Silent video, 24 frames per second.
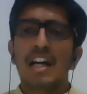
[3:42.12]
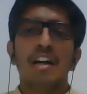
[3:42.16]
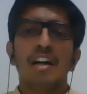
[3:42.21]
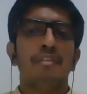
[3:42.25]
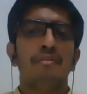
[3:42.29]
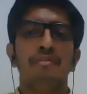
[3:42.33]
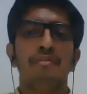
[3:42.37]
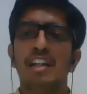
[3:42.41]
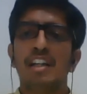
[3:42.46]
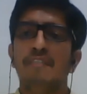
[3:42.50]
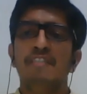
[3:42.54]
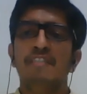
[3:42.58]

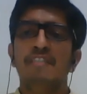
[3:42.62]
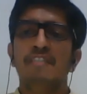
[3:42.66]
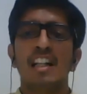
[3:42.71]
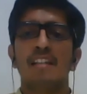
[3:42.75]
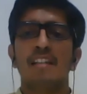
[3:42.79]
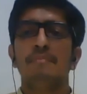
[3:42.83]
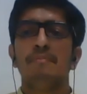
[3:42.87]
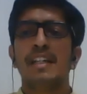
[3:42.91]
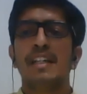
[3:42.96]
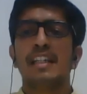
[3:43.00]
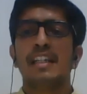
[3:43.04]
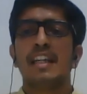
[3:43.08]
We will
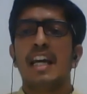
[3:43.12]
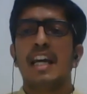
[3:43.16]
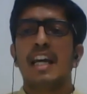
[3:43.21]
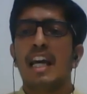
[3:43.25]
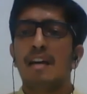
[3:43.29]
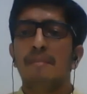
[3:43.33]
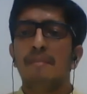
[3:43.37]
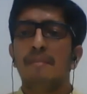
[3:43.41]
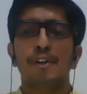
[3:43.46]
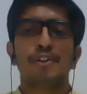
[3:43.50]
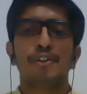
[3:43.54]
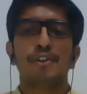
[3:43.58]
be
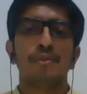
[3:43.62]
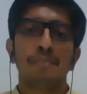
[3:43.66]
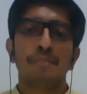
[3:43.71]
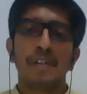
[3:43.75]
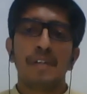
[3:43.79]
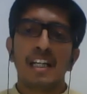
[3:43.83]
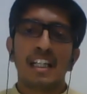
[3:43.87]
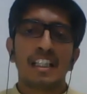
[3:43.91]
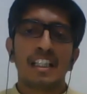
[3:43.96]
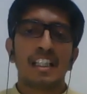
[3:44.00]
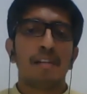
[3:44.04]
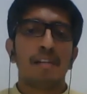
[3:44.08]
able to
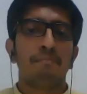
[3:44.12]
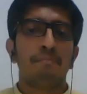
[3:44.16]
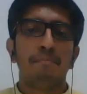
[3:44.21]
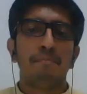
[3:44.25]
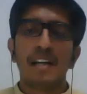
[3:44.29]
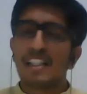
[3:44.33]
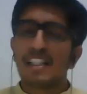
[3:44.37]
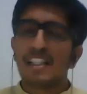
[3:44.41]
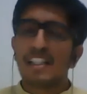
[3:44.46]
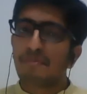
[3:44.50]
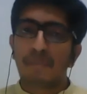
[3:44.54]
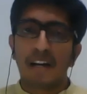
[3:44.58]
bring the
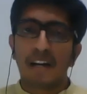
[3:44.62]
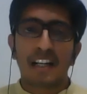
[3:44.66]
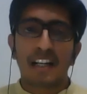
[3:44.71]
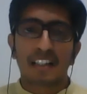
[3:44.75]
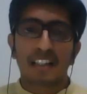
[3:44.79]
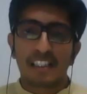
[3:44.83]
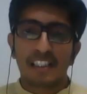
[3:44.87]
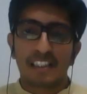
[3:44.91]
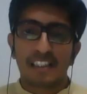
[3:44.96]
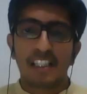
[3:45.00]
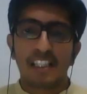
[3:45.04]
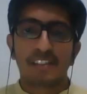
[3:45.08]
best
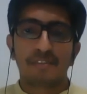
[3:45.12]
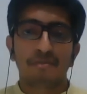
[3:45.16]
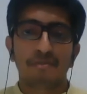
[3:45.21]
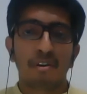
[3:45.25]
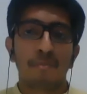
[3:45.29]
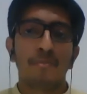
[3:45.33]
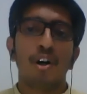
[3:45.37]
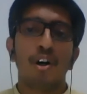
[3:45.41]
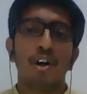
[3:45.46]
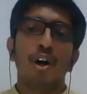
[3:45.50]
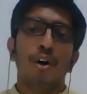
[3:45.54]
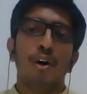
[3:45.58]
practices
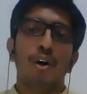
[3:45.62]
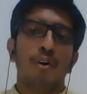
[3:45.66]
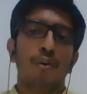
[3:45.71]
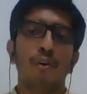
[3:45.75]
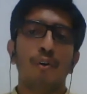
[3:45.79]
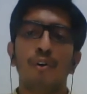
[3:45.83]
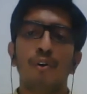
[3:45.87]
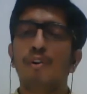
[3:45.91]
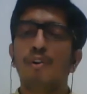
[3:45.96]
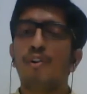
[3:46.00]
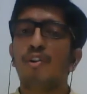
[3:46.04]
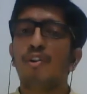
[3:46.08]
from
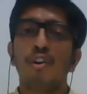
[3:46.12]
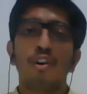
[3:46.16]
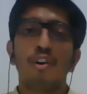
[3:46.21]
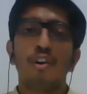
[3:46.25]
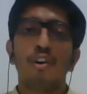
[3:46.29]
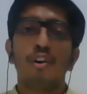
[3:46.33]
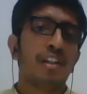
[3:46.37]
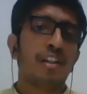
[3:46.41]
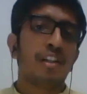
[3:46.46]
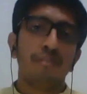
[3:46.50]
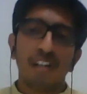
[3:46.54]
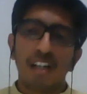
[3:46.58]
all
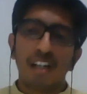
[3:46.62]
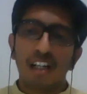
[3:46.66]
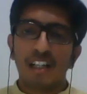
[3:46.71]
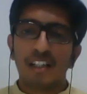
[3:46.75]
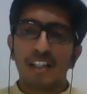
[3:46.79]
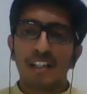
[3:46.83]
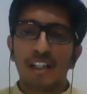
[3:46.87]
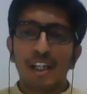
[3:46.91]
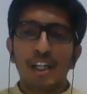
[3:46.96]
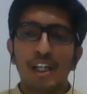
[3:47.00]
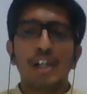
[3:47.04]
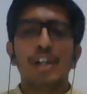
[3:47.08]
over the
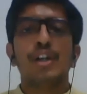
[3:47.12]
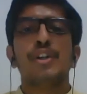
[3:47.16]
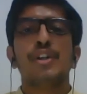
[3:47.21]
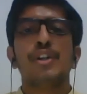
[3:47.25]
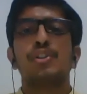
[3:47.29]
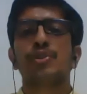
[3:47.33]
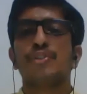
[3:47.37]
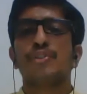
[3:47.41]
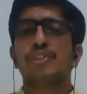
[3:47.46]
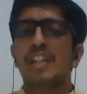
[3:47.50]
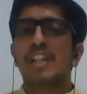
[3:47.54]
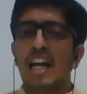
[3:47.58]
world
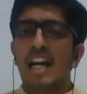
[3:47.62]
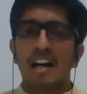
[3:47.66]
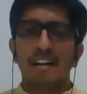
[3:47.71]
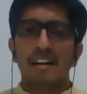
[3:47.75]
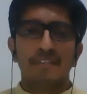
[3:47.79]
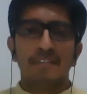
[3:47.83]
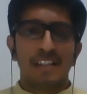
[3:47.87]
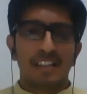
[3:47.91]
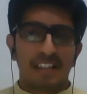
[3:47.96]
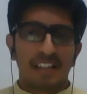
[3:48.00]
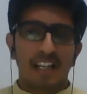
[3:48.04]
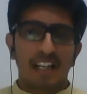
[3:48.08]
to share
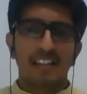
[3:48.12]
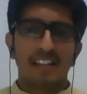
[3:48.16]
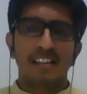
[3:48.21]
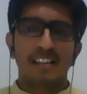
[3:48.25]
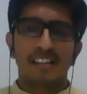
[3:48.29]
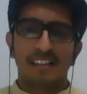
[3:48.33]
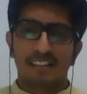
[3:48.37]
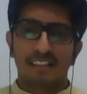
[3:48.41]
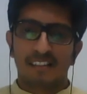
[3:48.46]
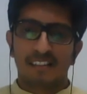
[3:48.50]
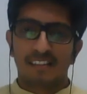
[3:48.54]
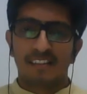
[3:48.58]
with others.
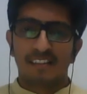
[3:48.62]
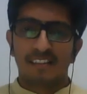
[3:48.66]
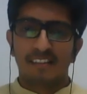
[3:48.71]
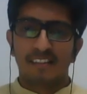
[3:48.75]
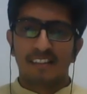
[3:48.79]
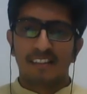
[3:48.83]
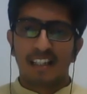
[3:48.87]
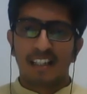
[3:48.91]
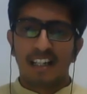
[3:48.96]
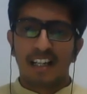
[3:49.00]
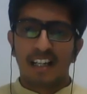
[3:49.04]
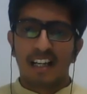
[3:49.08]

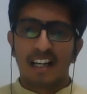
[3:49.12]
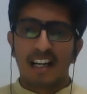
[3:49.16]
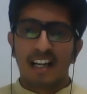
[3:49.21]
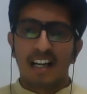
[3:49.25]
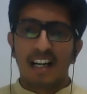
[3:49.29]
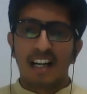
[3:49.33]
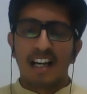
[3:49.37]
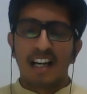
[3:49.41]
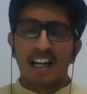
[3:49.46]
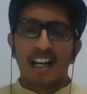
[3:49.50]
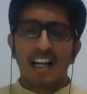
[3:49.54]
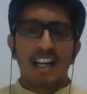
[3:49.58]

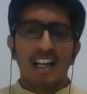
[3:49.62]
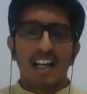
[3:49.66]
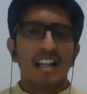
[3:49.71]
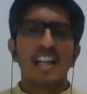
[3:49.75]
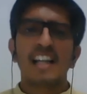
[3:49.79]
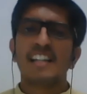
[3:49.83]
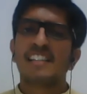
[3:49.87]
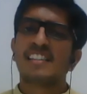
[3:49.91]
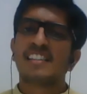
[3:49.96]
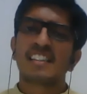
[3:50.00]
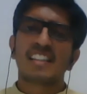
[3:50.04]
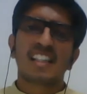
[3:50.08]

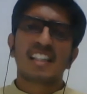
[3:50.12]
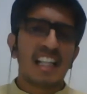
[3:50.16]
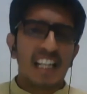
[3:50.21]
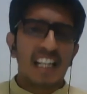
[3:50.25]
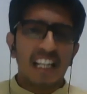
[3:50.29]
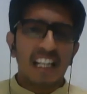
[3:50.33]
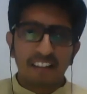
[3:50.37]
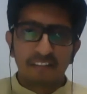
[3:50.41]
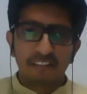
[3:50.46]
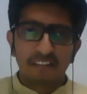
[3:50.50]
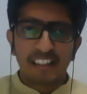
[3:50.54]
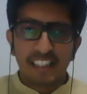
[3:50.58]
Let's
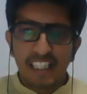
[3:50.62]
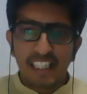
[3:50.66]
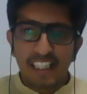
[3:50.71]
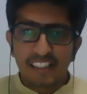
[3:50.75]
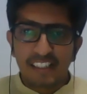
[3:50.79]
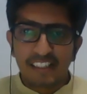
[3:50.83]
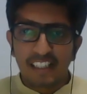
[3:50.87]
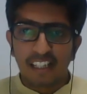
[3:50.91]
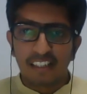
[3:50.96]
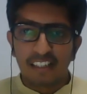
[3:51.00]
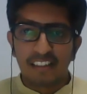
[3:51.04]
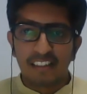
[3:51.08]
connect with
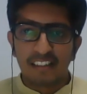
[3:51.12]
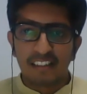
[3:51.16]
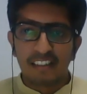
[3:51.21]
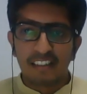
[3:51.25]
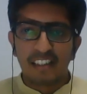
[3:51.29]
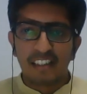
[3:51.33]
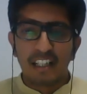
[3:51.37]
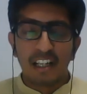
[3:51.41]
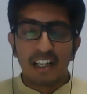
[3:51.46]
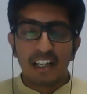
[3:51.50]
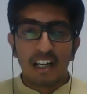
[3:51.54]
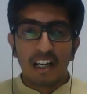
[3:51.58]
each other,
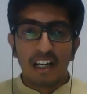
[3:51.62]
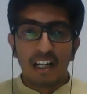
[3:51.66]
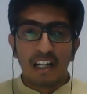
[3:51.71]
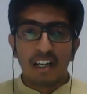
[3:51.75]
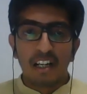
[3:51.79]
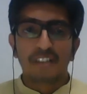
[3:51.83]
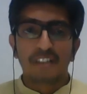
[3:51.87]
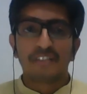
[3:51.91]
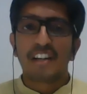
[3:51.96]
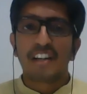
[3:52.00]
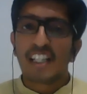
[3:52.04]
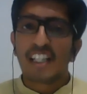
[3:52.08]

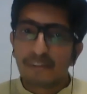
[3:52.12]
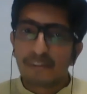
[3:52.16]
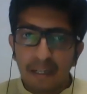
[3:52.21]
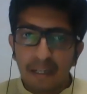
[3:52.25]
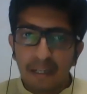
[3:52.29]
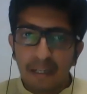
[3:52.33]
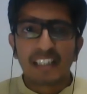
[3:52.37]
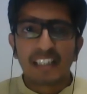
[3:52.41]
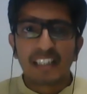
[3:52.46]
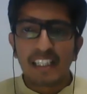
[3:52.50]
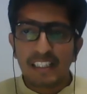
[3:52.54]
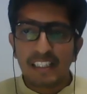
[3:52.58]

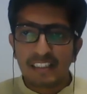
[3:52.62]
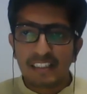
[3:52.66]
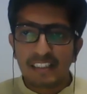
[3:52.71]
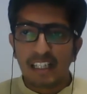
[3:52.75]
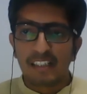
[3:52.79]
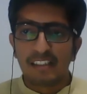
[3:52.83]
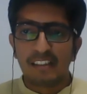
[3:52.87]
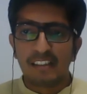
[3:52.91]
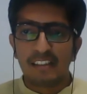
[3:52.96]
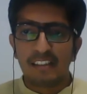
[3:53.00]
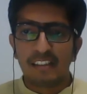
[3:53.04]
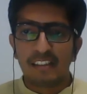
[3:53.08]
respect each
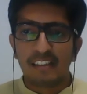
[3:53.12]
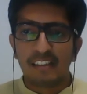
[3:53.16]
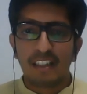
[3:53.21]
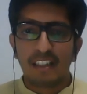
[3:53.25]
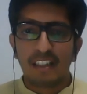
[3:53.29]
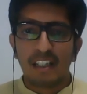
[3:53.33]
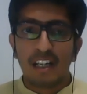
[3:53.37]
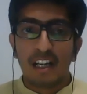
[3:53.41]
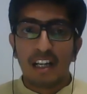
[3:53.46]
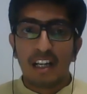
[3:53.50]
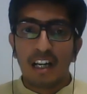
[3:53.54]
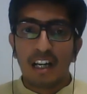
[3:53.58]
other,
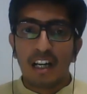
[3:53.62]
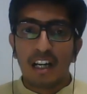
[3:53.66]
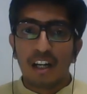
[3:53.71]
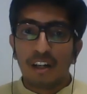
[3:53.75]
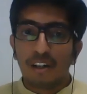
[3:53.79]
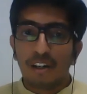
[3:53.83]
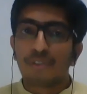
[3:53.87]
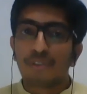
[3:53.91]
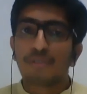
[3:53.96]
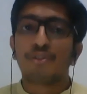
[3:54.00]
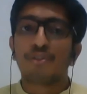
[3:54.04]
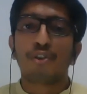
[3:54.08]

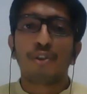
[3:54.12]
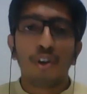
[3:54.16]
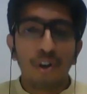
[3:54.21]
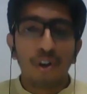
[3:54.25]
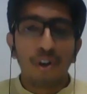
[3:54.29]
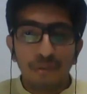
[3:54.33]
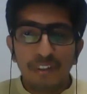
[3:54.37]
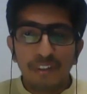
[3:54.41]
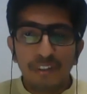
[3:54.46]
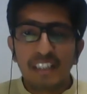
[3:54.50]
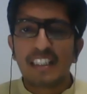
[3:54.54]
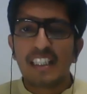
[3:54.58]
grow
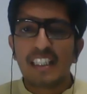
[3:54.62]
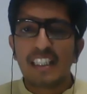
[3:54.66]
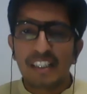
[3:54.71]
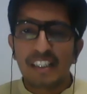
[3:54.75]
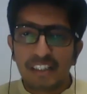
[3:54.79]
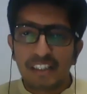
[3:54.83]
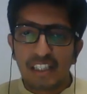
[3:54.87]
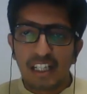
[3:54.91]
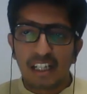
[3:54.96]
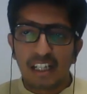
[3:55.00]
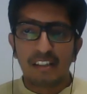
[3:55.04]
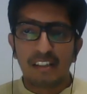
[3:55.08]
with
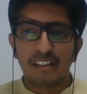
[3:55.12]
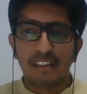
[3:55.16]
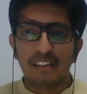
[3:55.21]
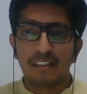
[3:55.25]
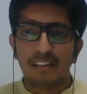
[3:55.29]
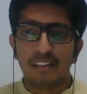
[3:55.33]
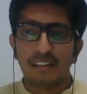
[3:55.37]
each other,